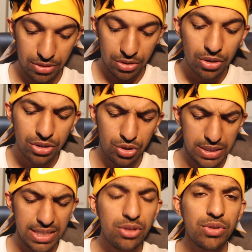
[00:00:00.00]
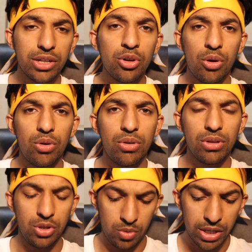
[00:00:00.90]
yo Drizzy, you wanna
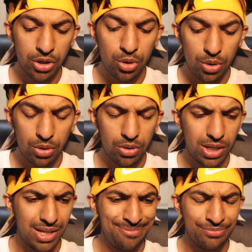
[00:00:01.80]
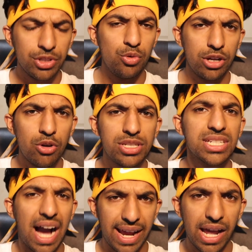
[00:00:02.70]
go you wanna go you wanna go
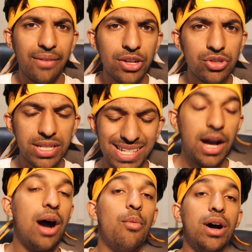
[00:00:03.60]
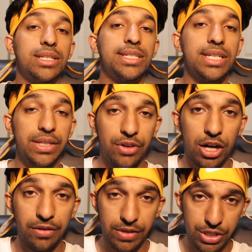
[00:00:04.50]
skydiving Drizzy? I watched Steve
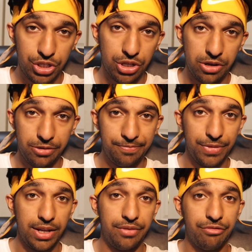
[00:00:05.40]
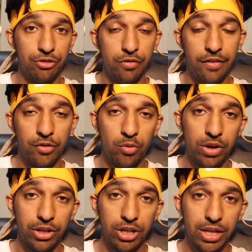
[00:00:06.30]
Harvey's show. If you've ever
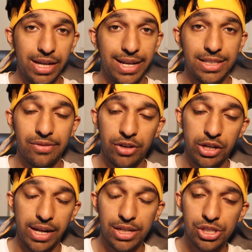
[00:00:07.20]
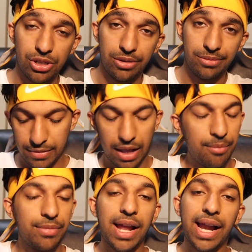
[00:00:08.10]
wondered, it's a very nice show.
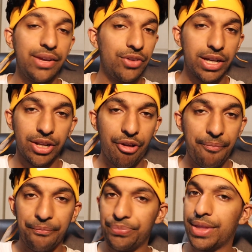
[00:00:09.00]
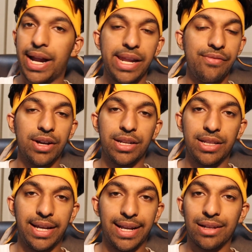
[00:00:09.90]
I'm not even gonna not even gonna
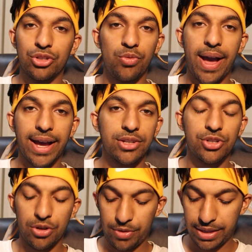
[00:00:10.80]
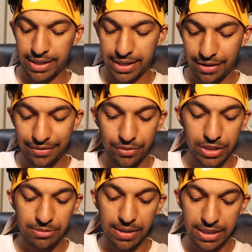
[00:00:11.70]
like do extra with it. If he
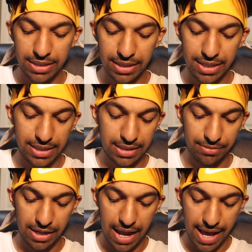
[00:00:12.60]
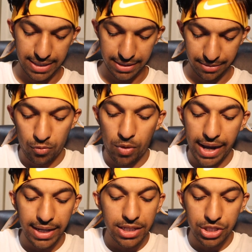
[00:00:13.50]
responds to this, I'm gonna ask him.
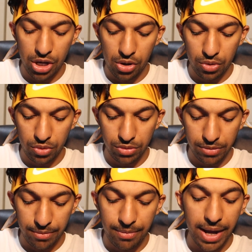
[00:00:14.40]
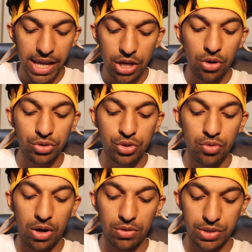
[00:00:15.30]
Why does yo my yo
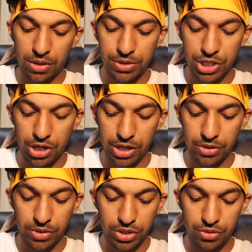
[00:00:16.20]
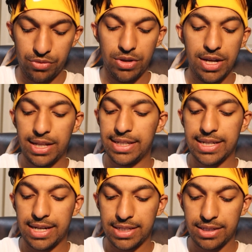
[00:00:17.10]
two O's always turn into a two? That's
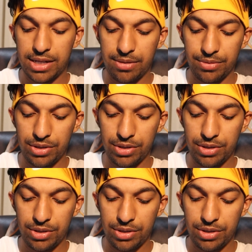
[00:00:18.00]
gotta stop.